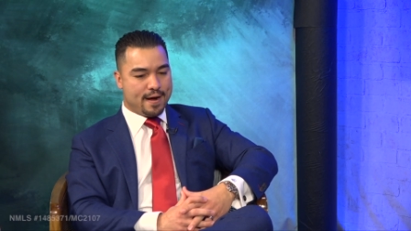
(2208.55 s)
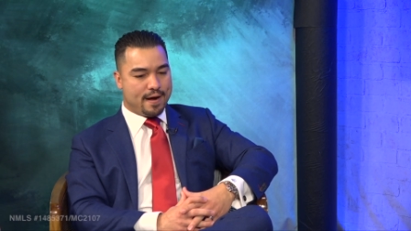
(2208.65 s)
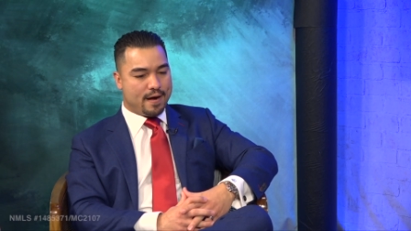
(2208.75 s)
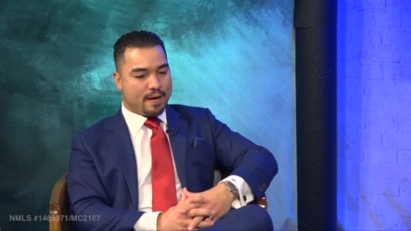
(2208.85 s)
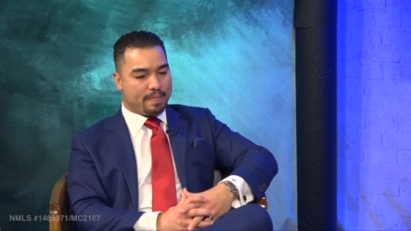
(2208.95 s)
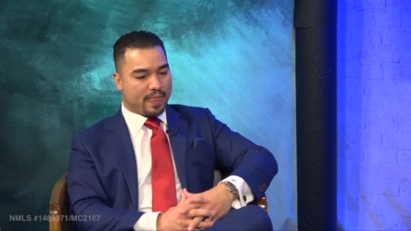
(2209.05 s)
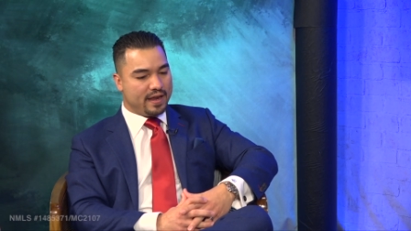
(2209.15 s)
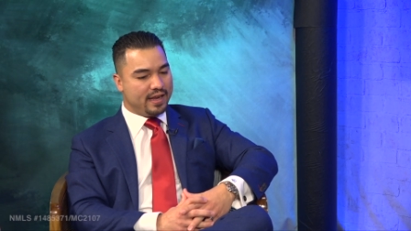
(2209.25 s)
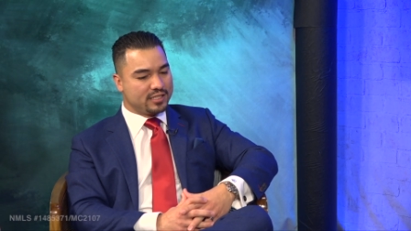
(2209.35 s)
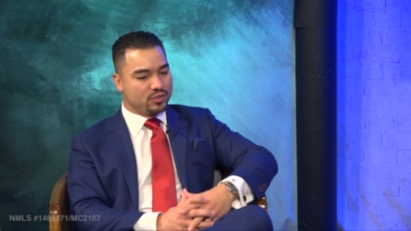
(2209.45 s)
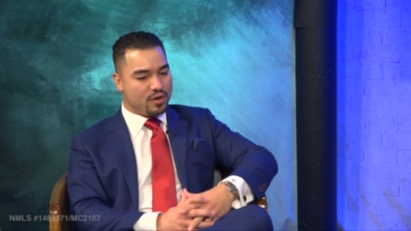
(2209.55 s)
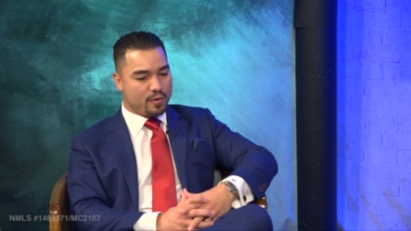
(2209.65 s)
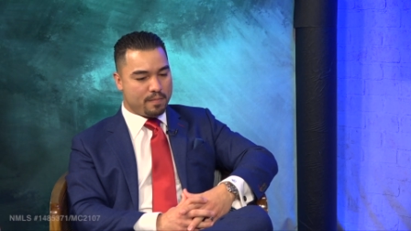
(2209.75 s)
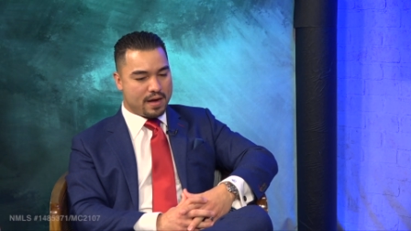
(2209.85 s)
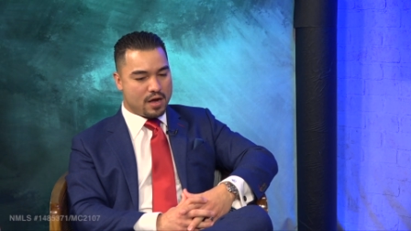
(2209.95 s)
Let's
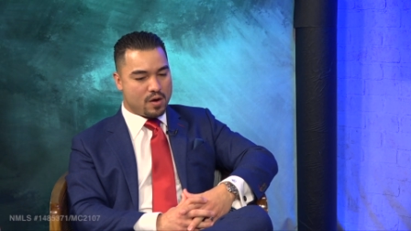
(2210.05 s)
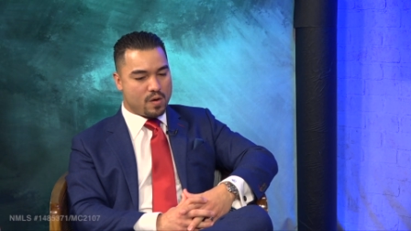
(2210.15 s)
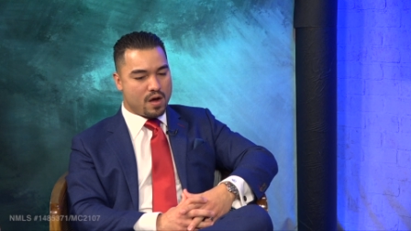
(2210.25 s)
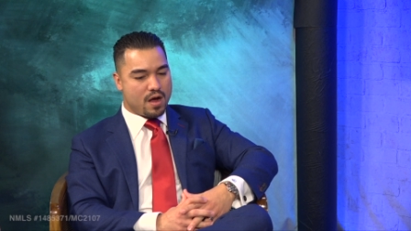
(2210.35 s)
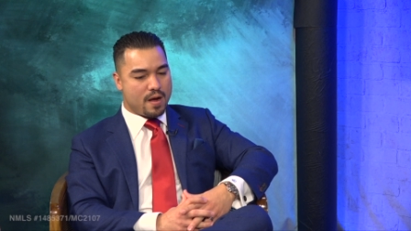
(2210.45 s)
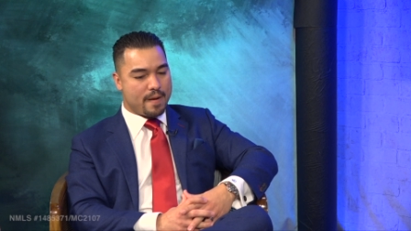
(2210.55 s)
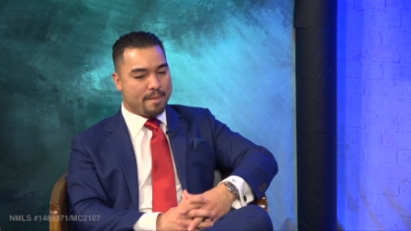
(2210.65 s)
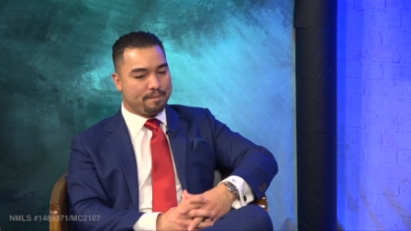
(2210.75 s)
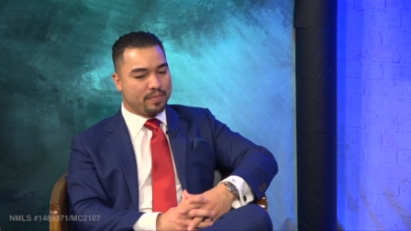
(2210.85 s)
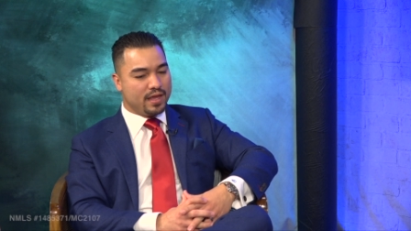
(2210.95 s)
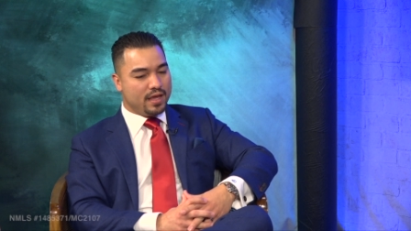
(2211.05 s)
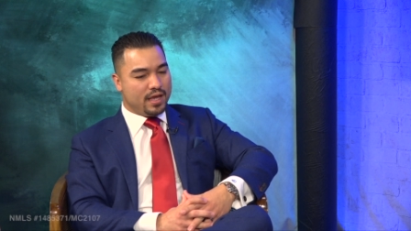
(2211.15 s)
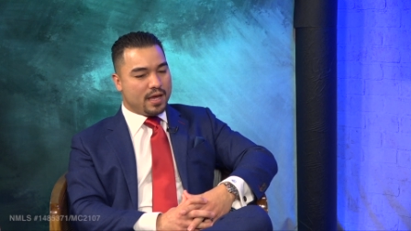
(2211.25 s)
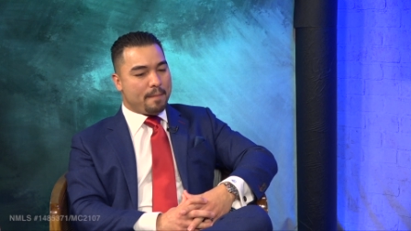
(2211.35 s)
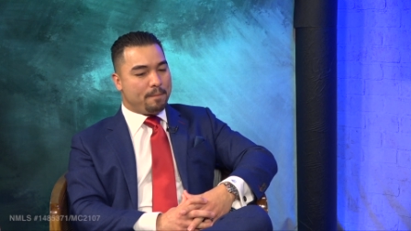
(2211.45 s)
talk about
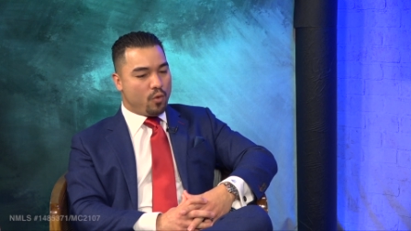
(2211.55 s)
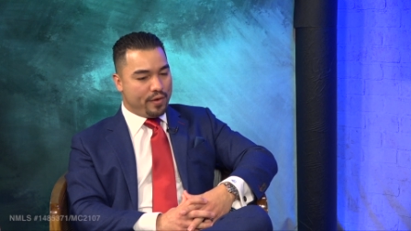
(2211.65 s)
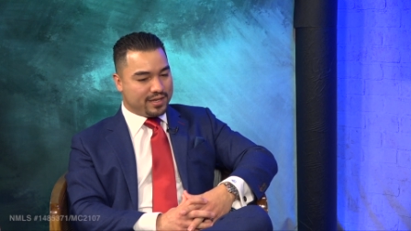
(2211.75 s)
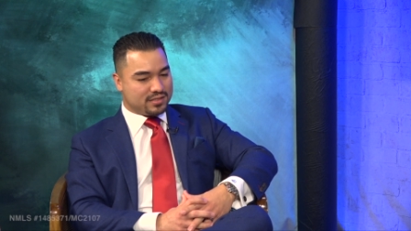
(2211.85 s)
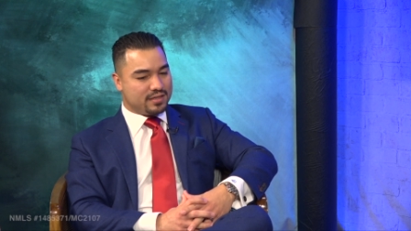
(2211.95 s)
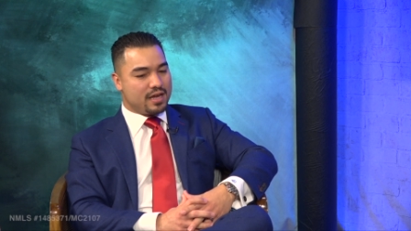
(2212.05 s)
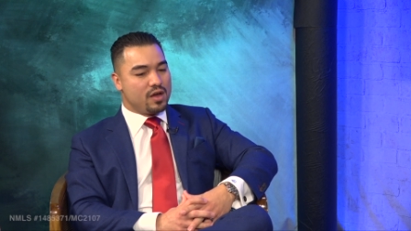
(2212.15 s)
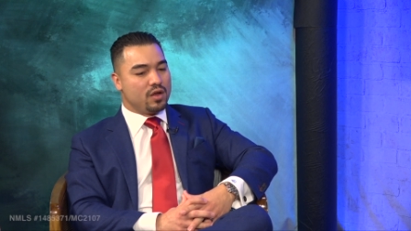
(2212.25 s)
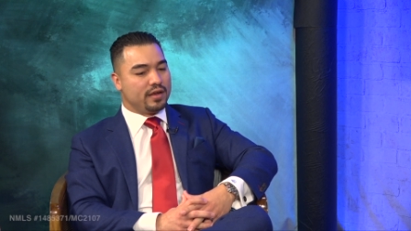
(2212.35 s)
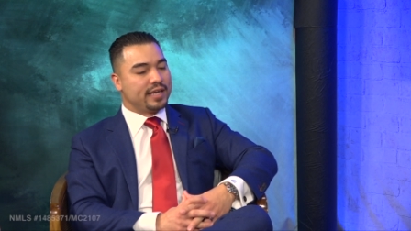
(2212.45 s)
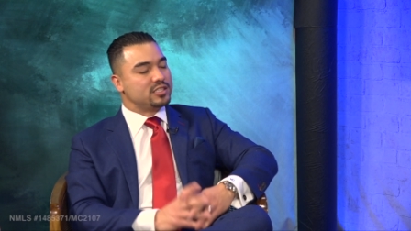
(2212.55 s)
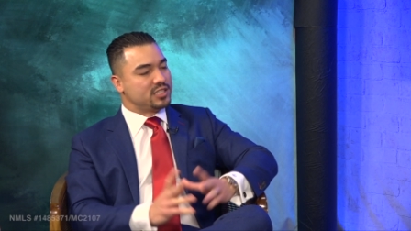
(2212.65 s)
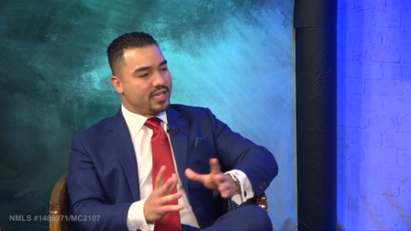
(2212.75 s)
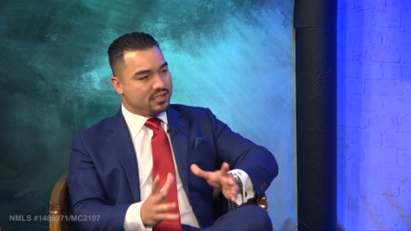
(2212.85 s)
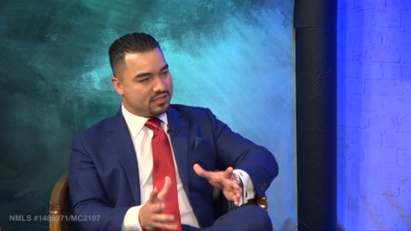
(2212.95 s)
points now, like
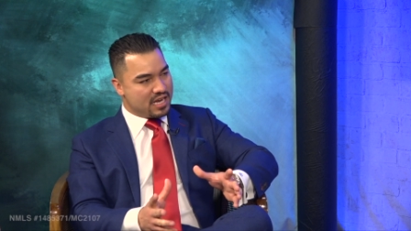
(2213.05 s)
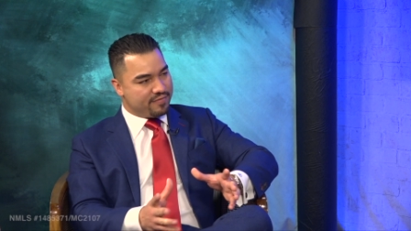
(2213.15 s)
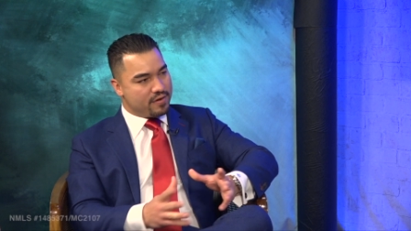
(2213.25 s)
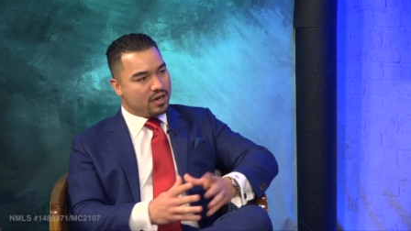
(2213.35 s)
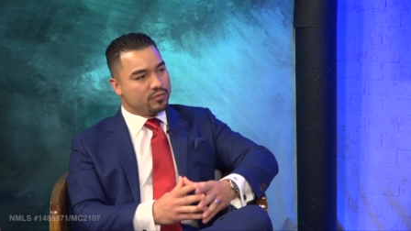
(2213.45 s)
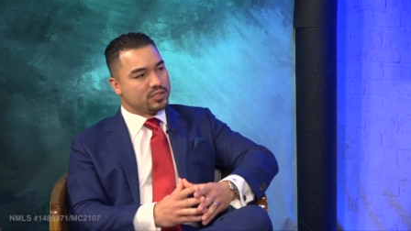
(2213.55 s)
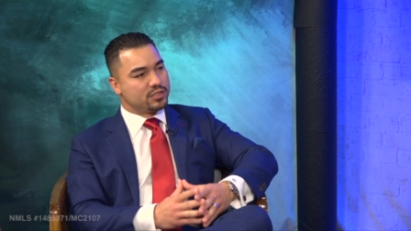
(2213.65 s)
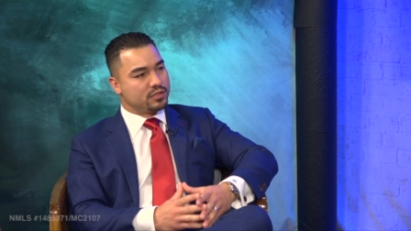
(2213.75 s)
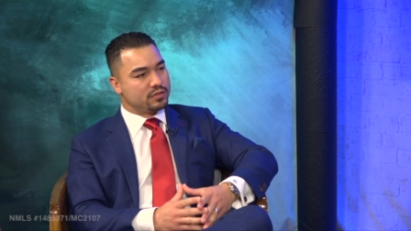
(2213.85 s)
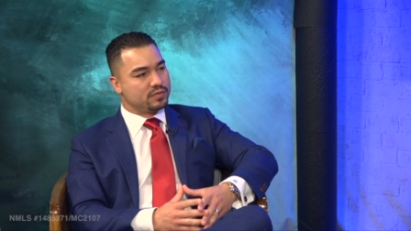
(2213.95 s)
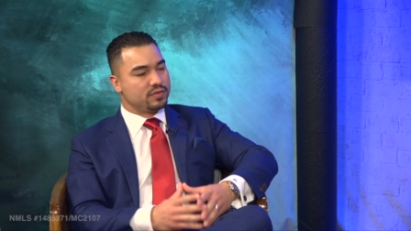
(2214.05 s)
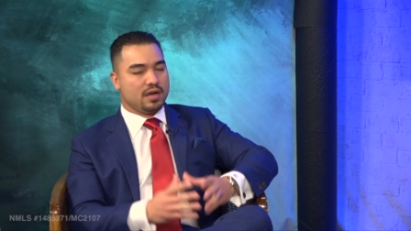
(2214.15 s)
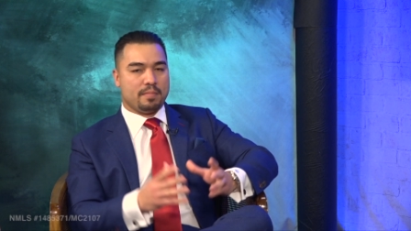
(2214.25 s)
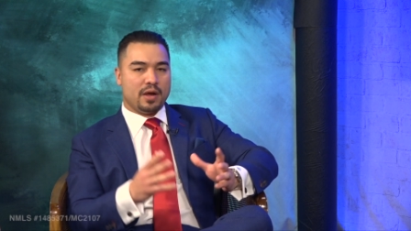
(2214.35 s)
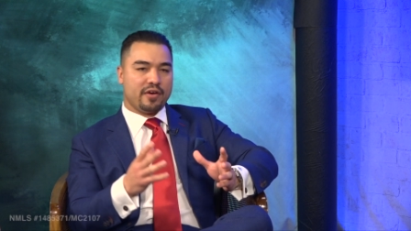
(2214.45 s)
Chase Sapphire Reserve,
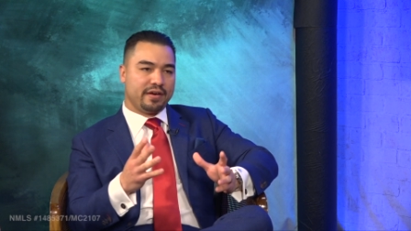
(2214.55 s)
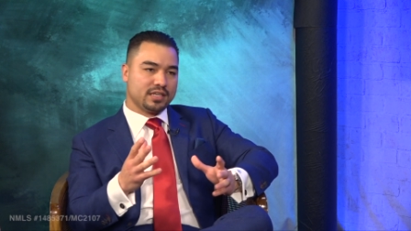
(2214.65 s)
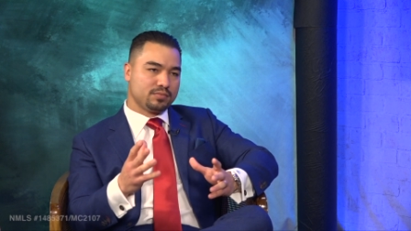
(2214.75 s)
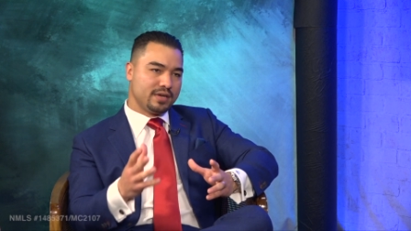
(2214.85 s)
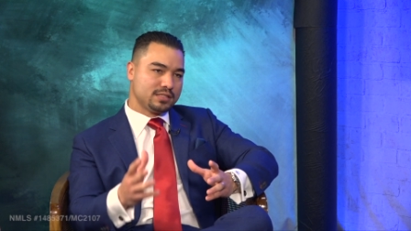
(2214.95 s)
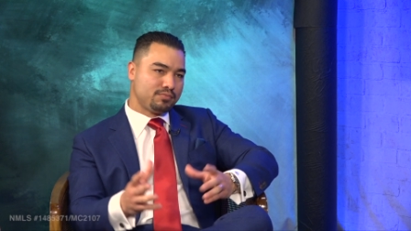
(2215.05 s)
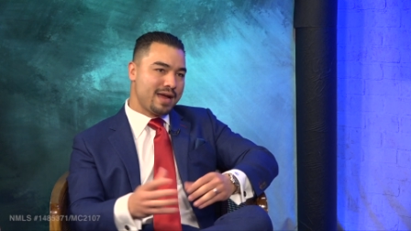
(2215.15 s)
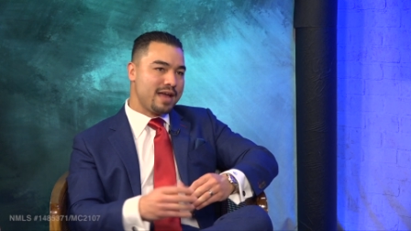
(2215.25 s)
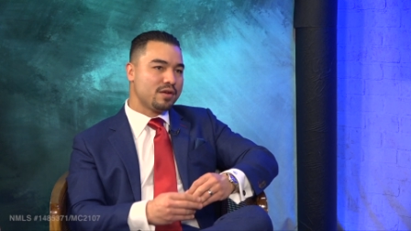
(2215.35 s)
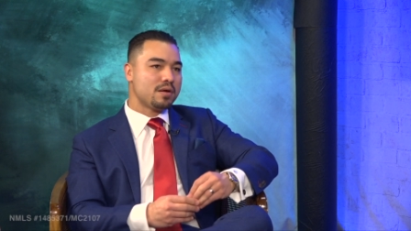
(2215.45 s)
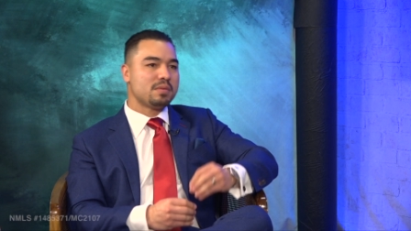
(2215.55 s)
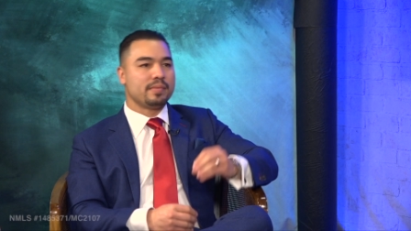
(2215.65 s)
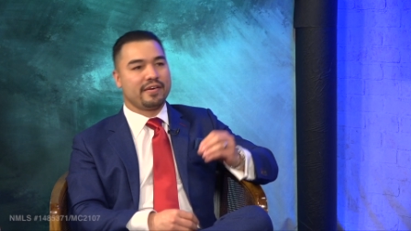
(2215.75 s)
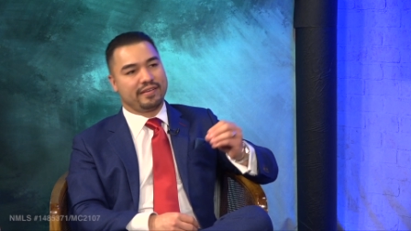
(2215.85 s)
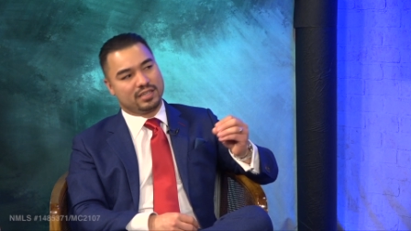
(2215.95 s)
American Express Platinum,
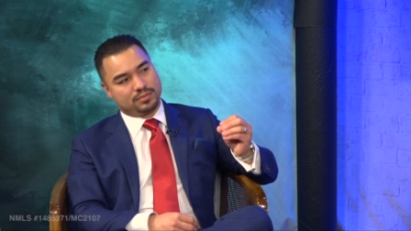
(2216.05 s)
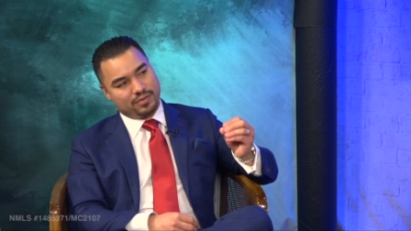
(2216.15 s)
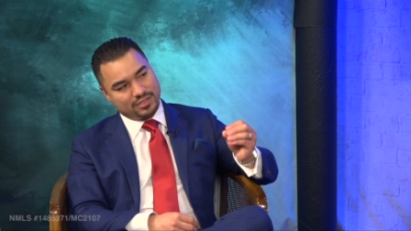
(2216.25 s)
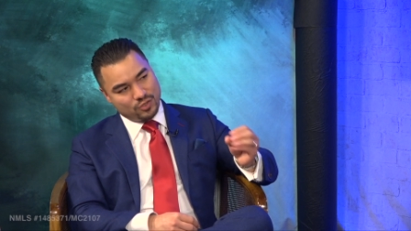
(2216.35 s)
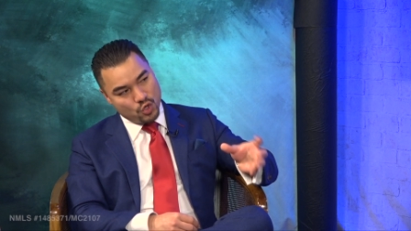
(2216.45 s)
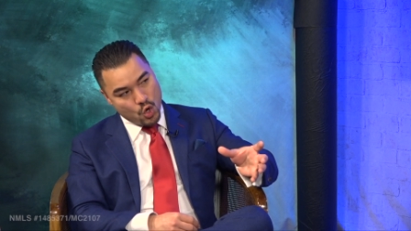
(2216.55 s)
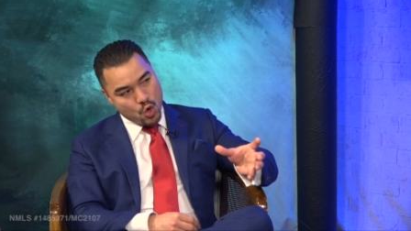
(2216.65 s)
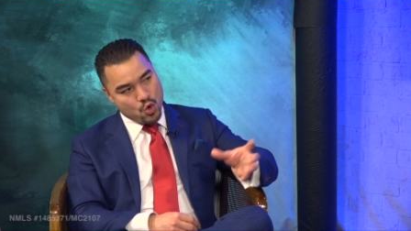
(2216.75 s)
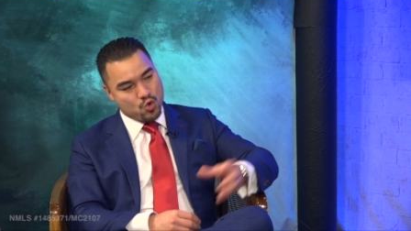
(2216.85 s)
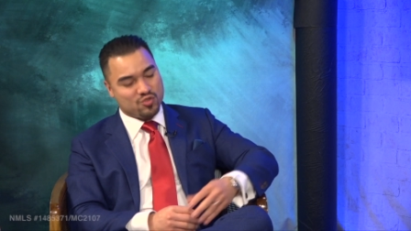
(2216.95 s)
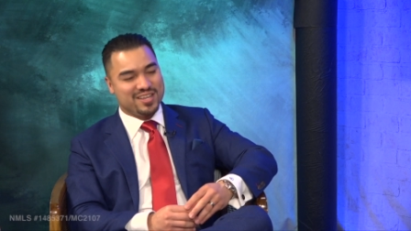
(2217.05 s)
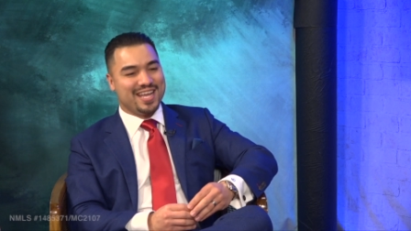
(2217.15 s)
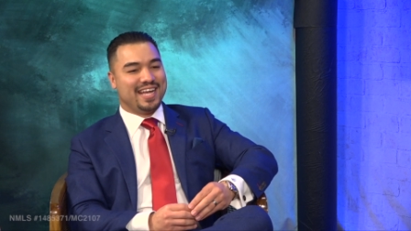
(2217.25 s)
American Express Gold.